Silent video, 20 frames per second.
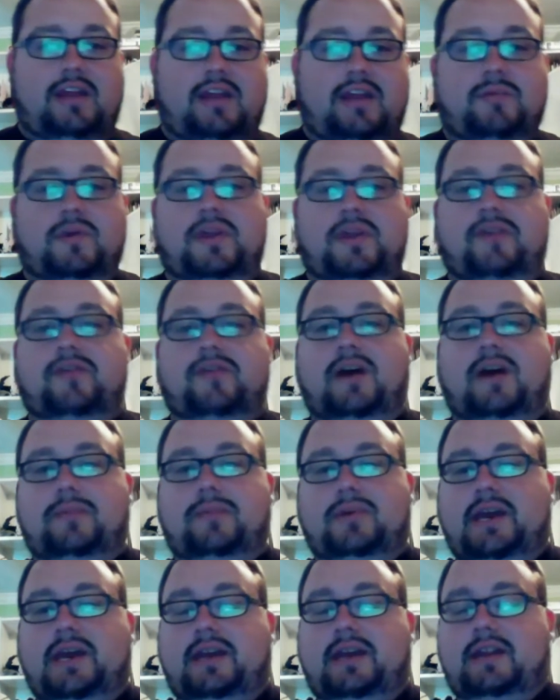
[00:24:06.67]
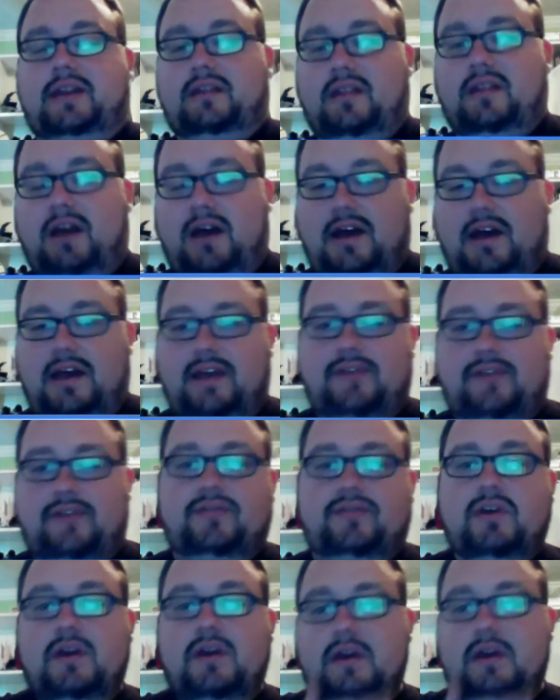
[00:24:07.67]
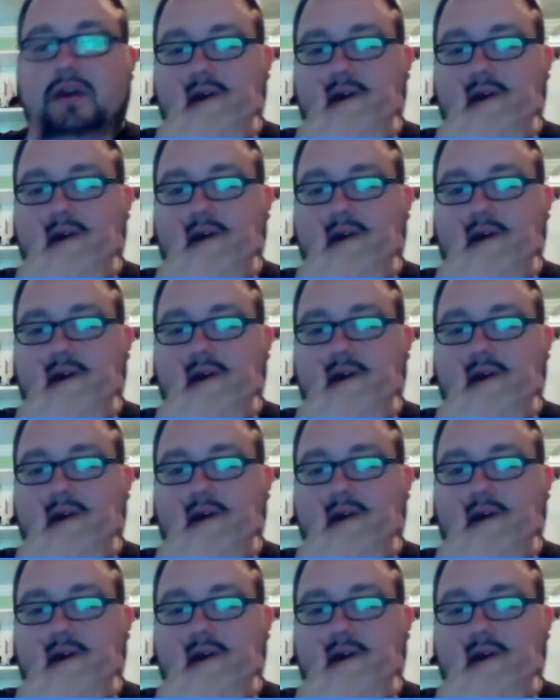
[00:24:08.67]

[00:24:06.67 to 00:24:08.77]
you both have complicated lives."